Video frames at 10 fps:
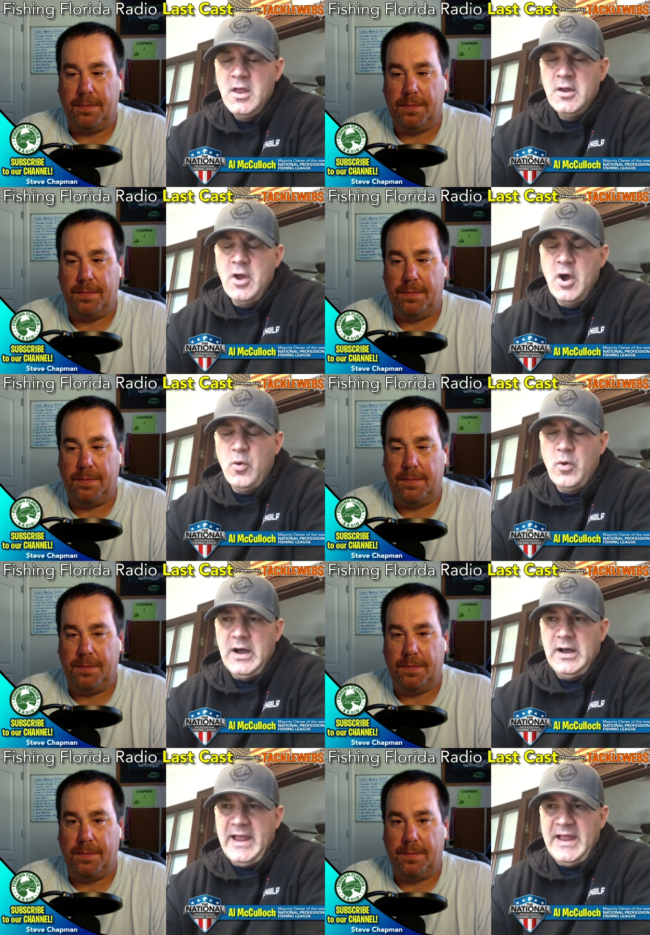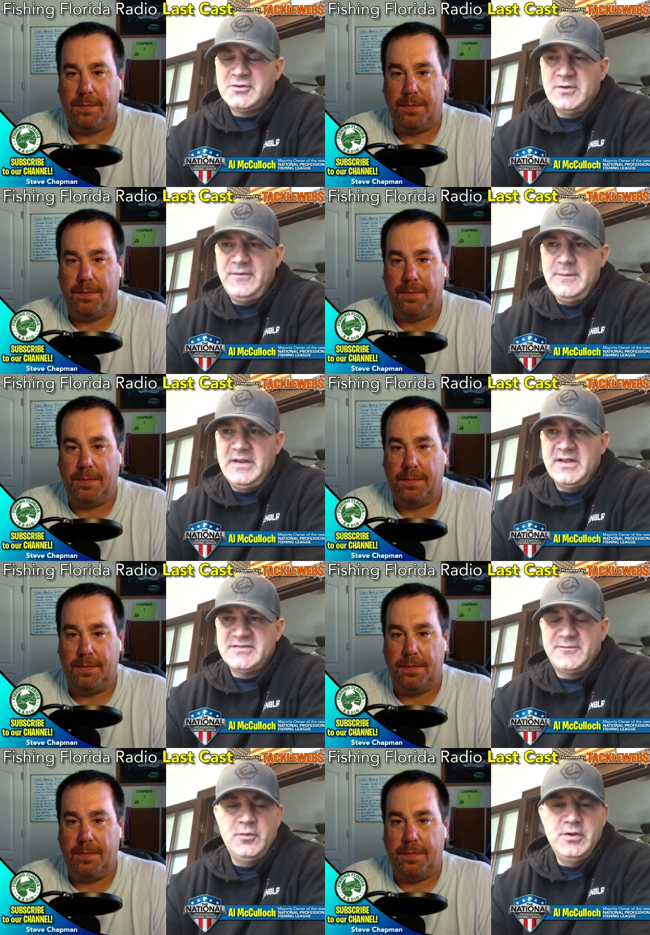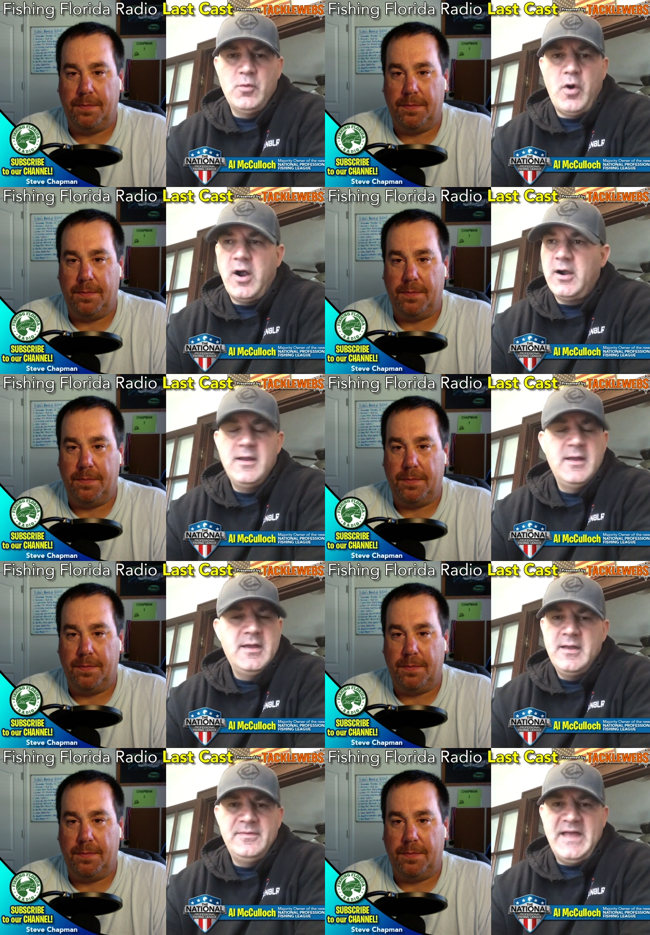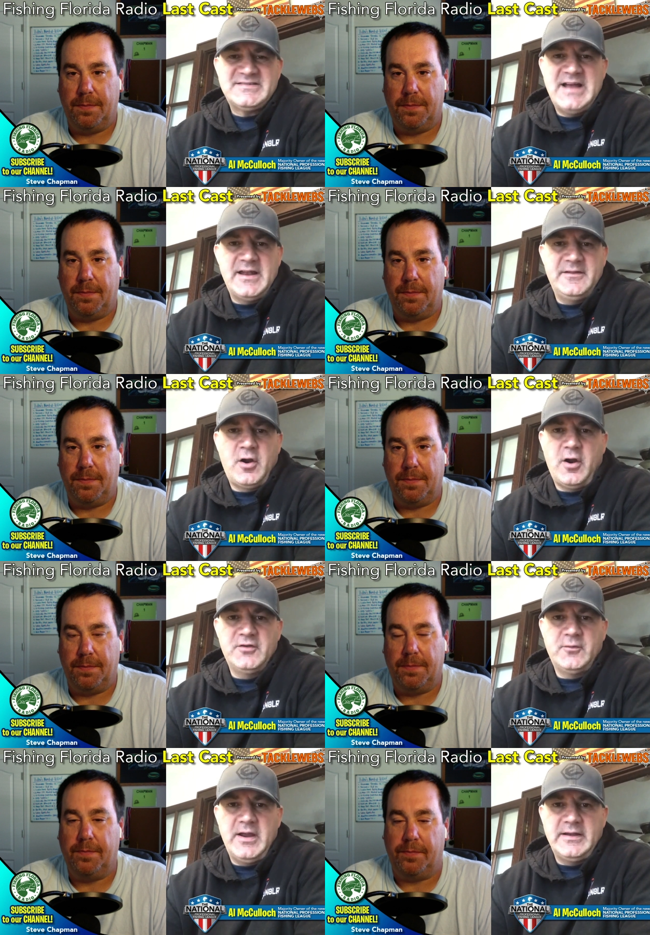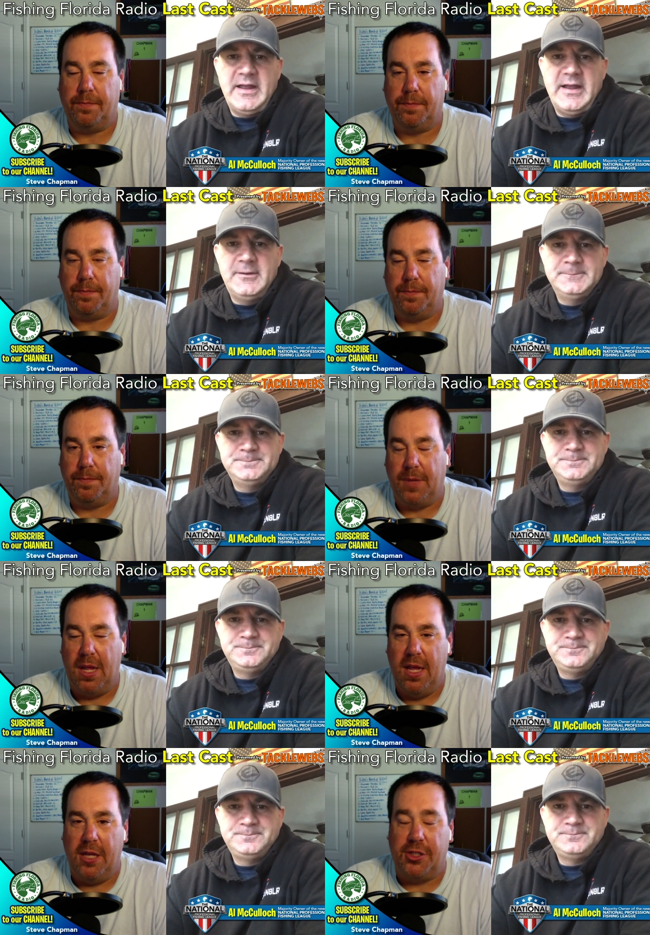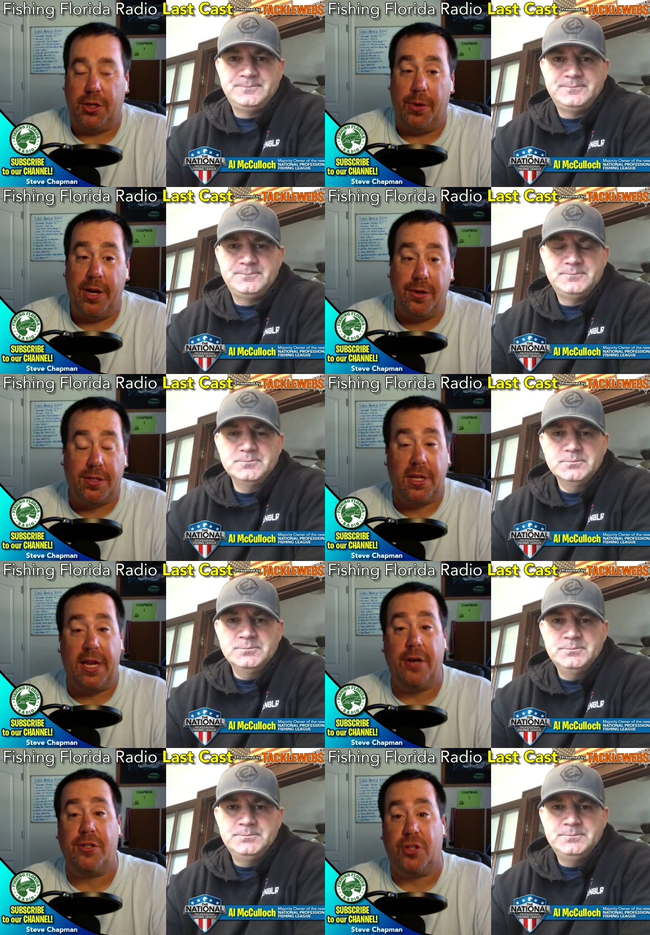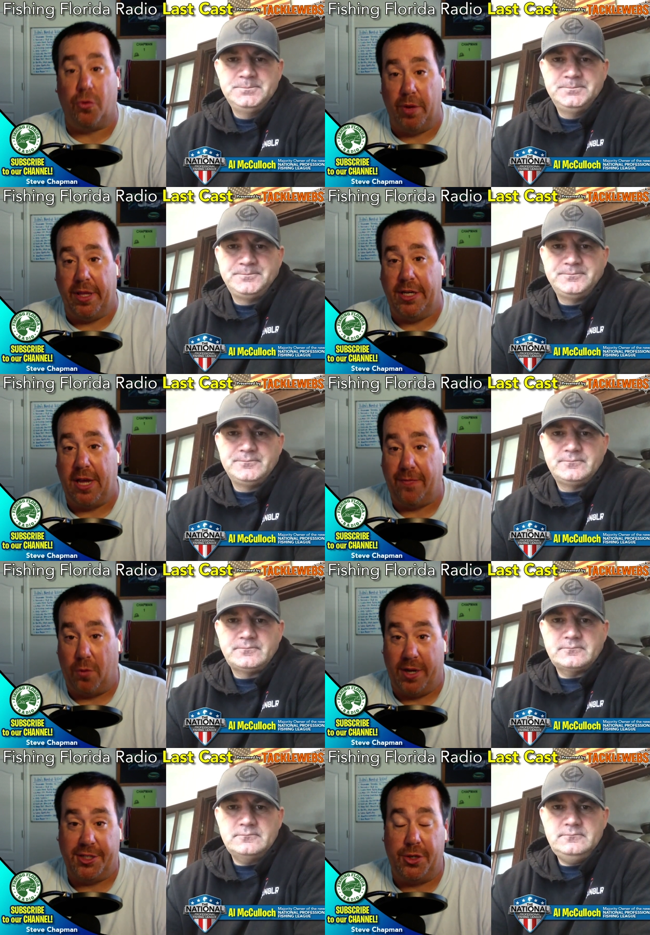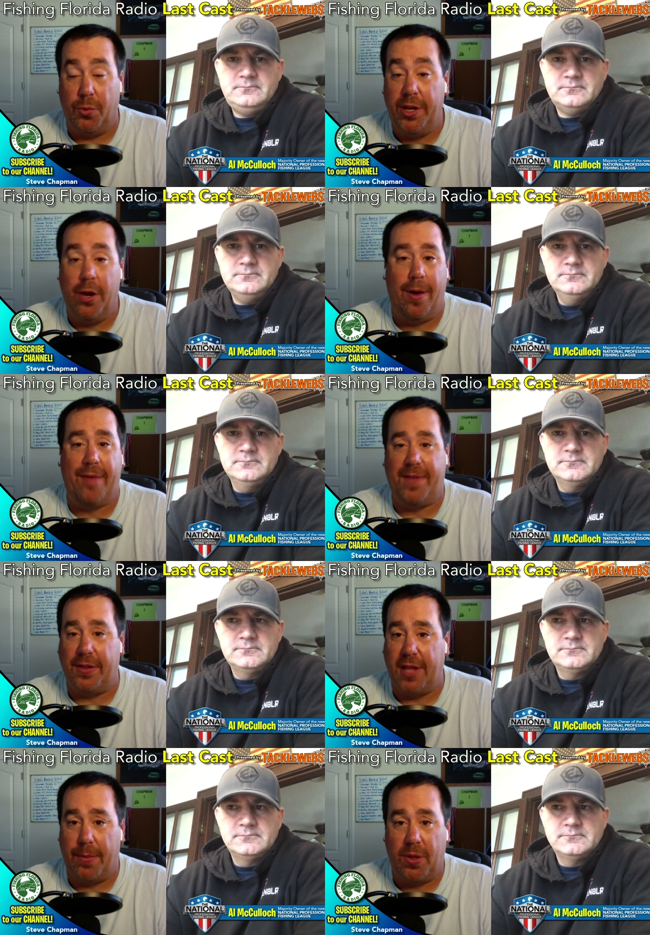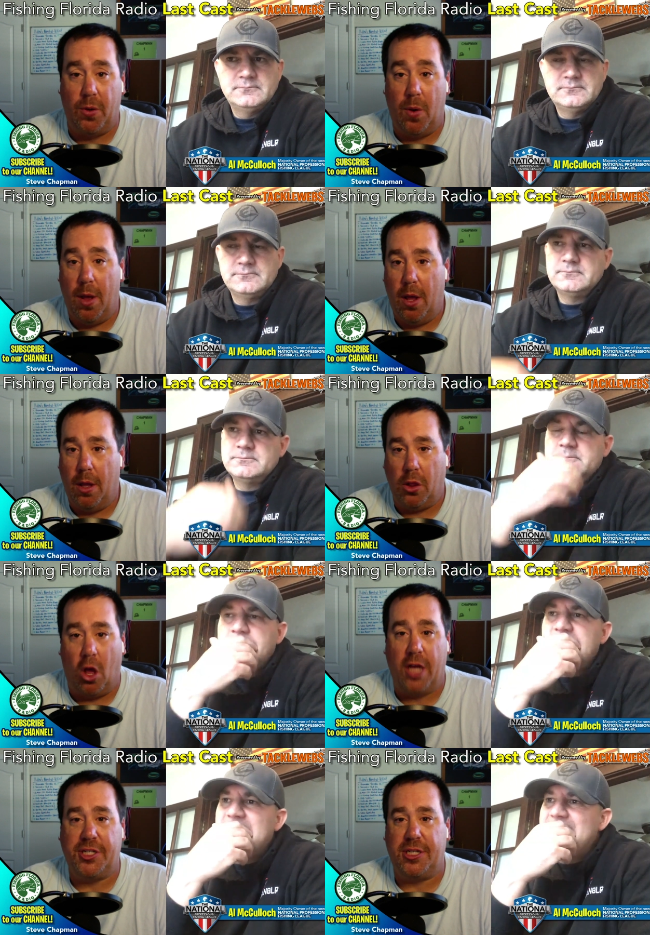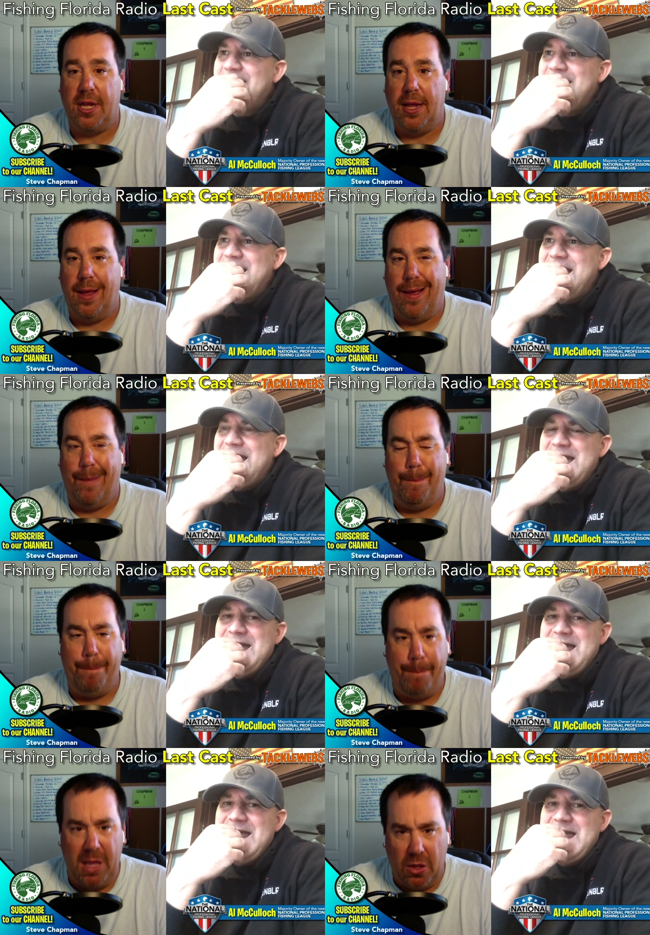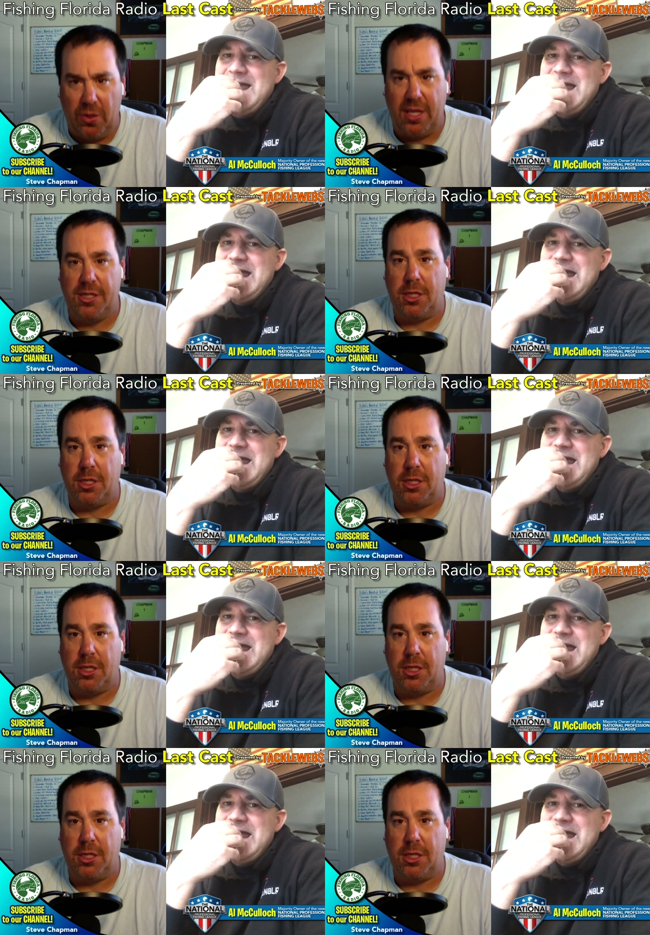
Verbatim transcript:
Speaker 1: no entry fee because of who you are. That's not in the cards right now.
Speaker 2: So here's here's the really tough question. We know FLW lost millions